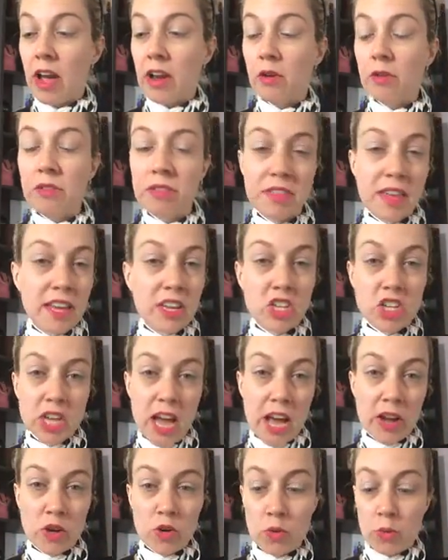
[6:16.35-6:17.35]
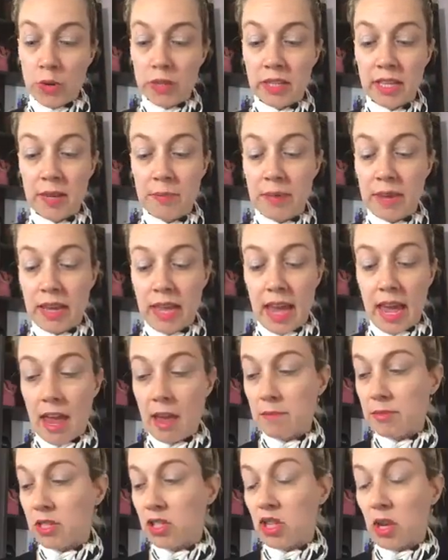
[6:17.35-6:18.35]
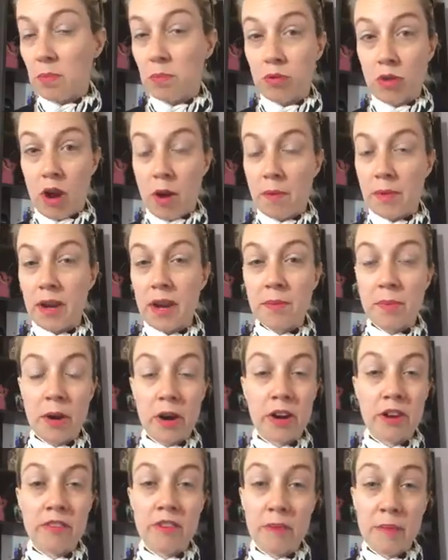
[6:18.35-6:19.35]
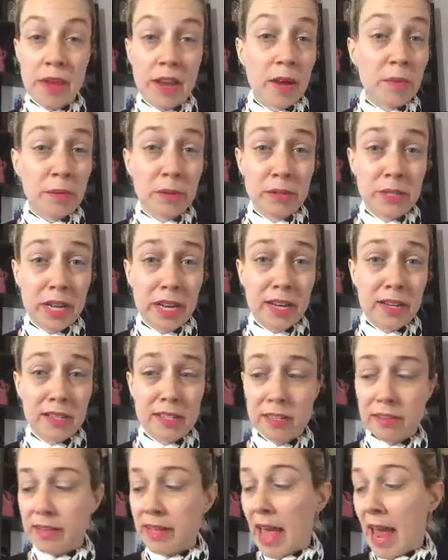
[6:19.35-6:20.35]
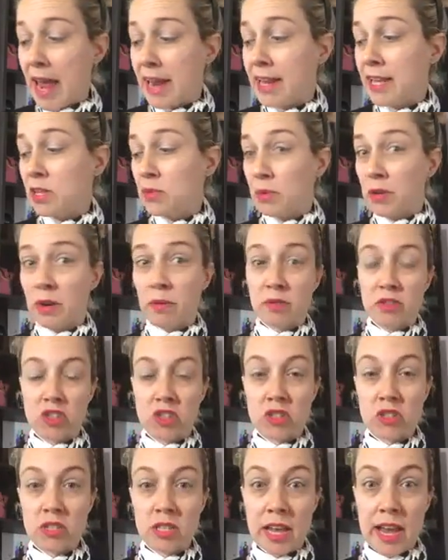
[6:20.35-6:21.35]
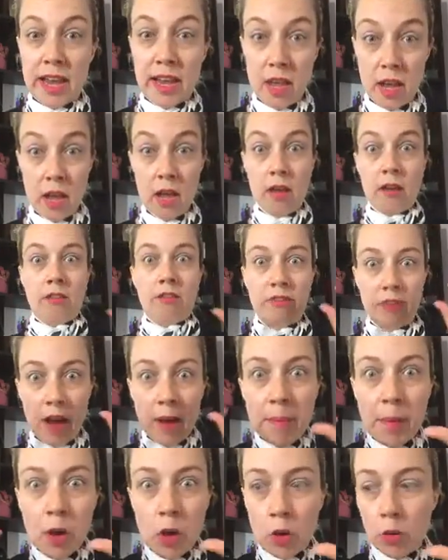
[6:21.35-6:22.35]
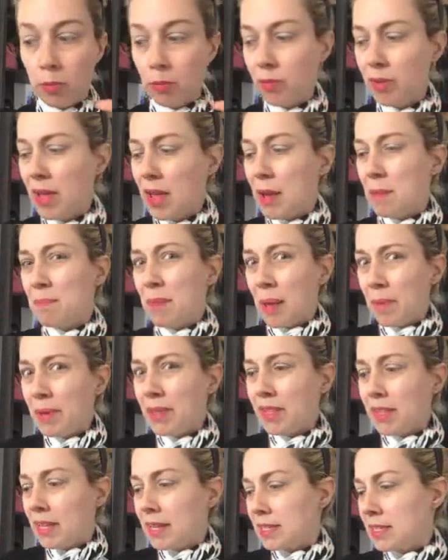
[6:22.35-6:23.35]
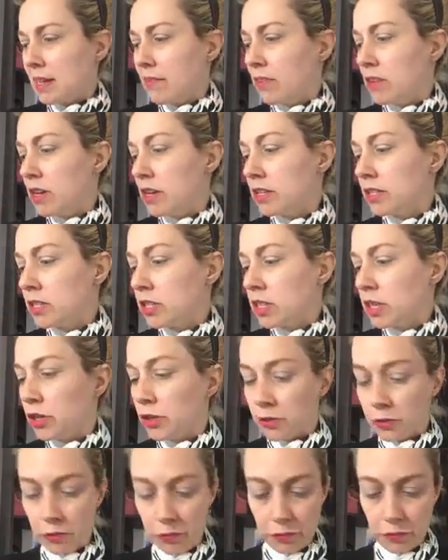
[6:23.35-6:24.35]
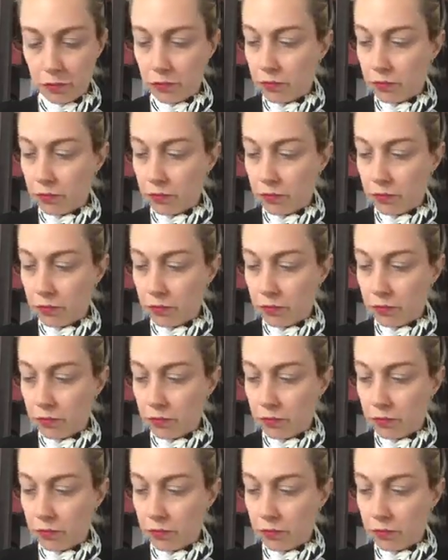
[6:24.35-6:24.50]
I don't think shadow really became such a prominent part of a makeup routine until the 80s, when it was just like va-boom. Maybe the late 70s too.